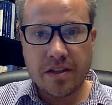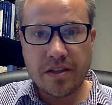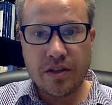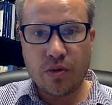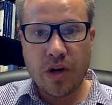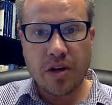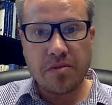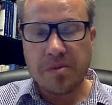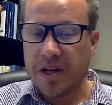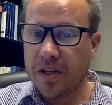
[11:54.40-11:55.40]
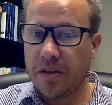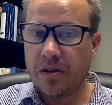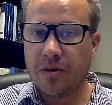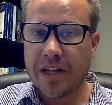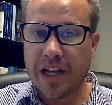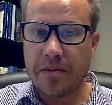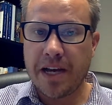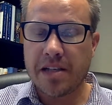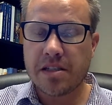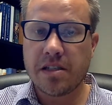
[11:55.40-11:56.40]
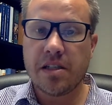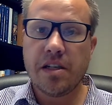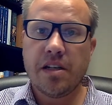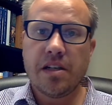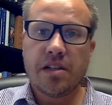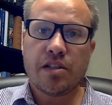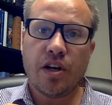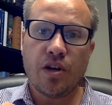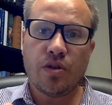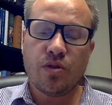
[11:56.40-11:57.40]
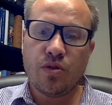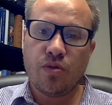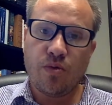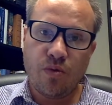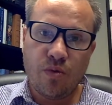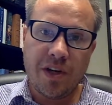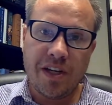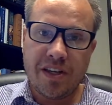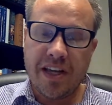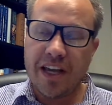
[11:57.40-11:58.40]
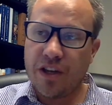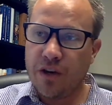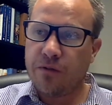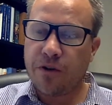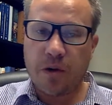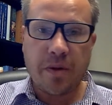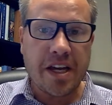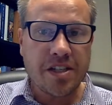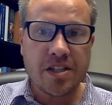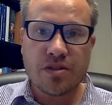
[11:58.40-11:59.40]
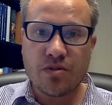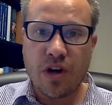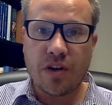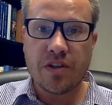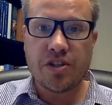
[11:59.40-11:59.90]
you're welcome to be without a mask. So we thank you for your patience through all of this